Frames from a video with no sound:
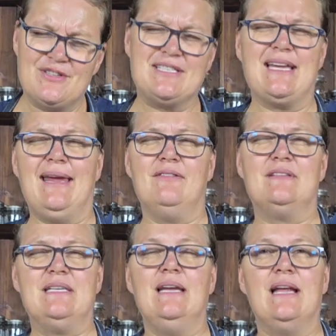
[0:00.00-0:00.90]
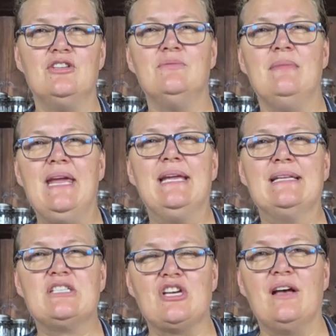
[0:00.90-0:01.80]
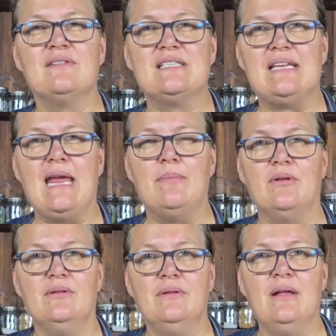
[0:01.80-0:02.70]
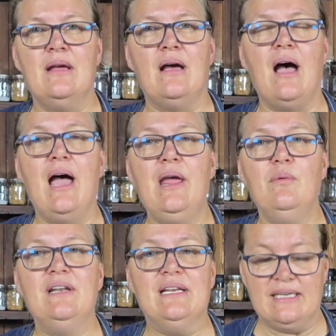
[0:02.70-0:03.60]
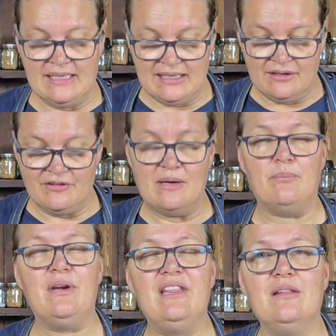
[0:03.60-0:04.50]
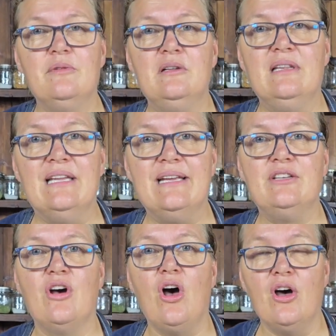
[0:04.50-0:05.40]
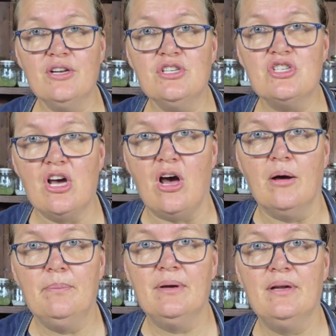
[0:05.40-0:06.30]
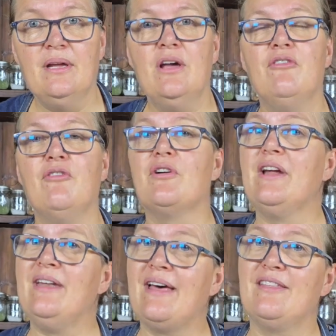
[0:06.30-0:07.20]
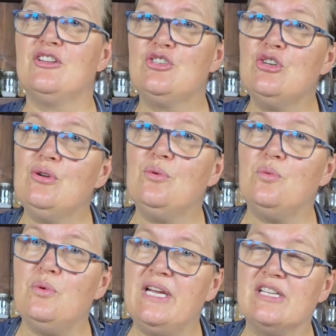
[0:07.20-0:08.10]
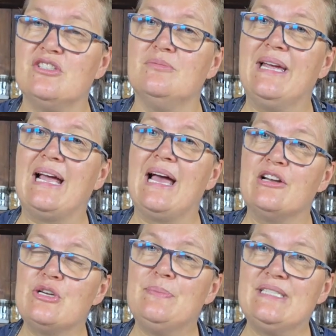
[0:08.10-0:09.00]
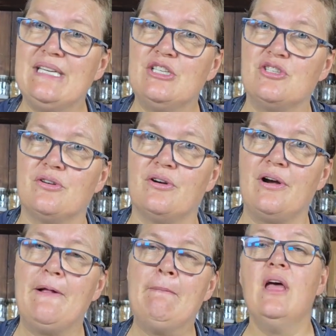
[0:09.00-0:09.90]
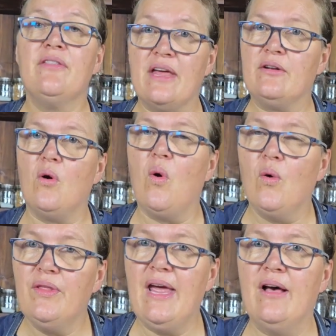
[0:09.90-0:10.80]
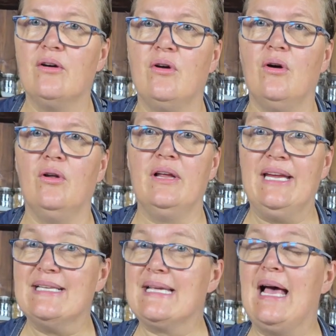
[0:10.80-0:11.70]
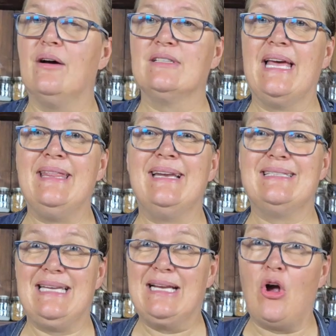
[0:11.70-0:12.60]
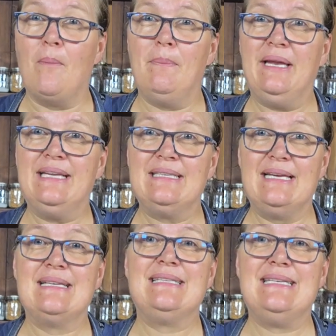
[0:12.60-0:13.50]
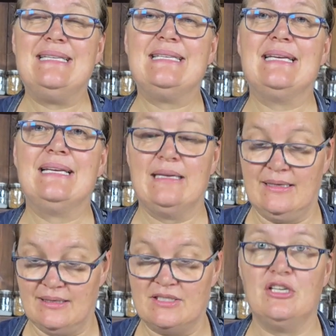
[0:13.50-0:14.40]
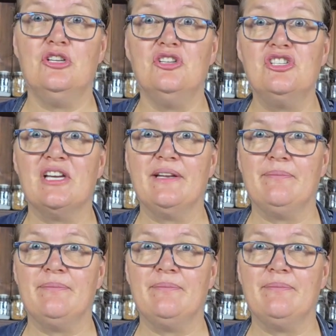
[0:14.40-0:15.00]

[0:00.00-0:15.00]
safety and to make it shelf stable, I would leave a breathable lid on top for another 2 weeks to make 100% sure that all the alcohol is out and that it's a complete acetic solution.